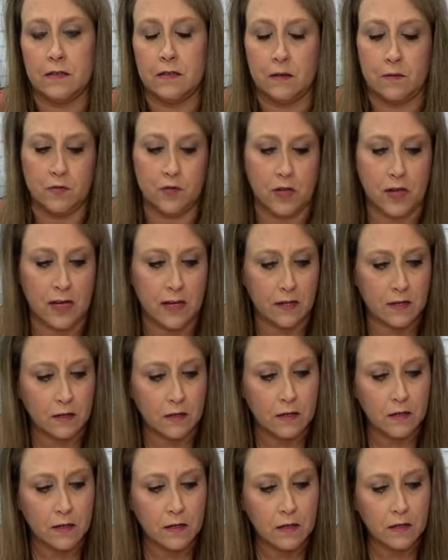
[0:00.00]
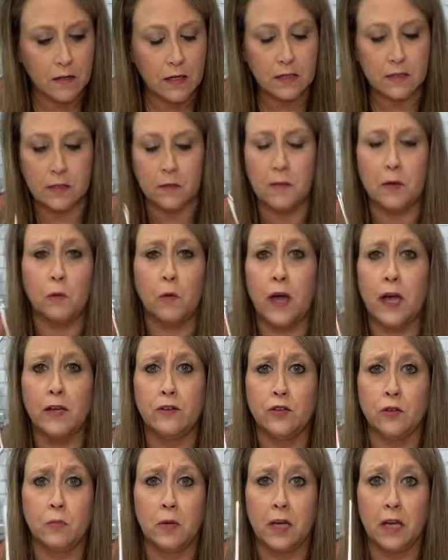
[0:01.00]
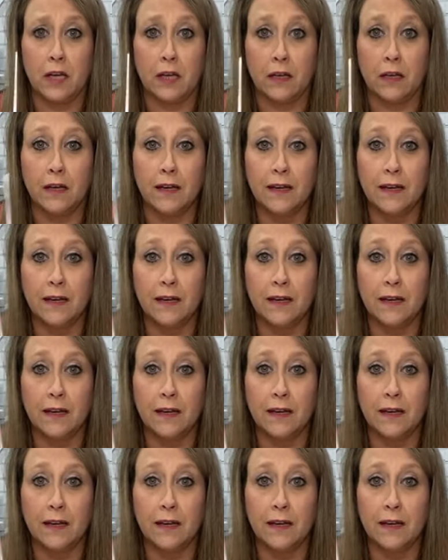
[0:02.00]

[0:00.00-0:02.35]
So I'm trying to, that's gonna be way too big.